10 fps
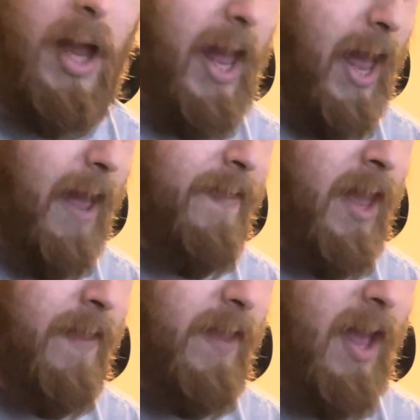And
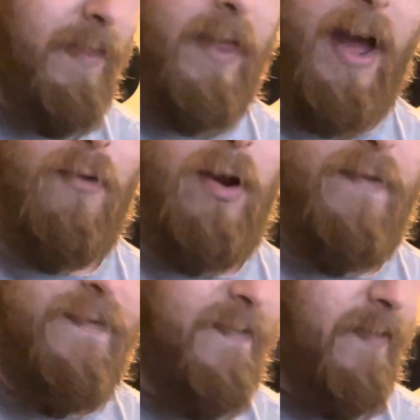then the end of that
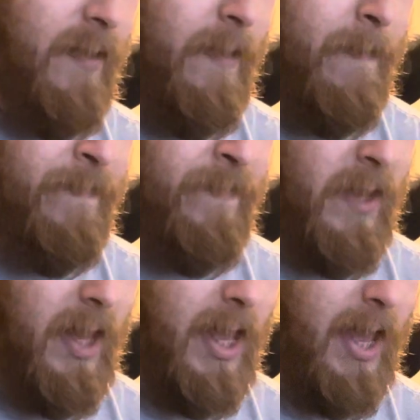riff,
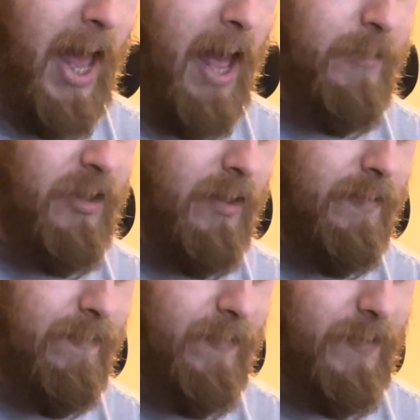he hammers on
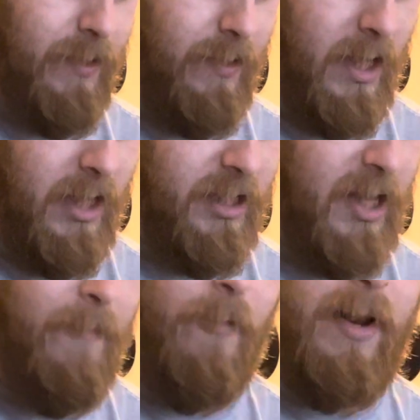to the
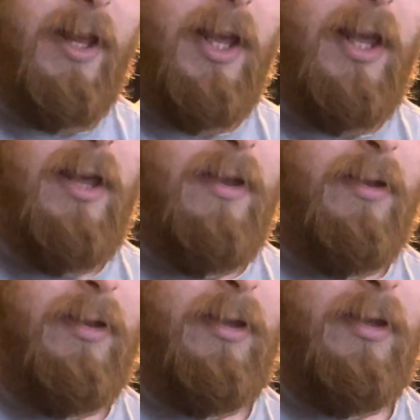7th fret D,
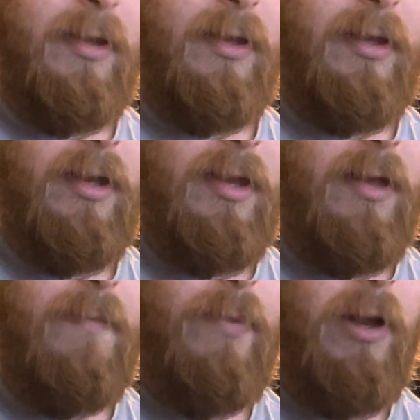
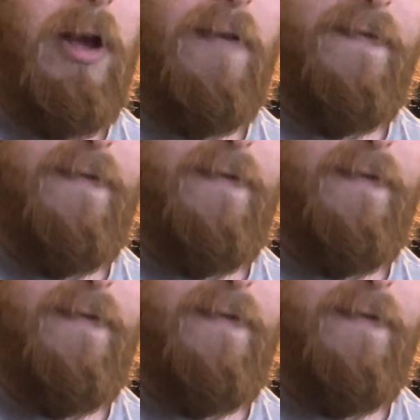pull off,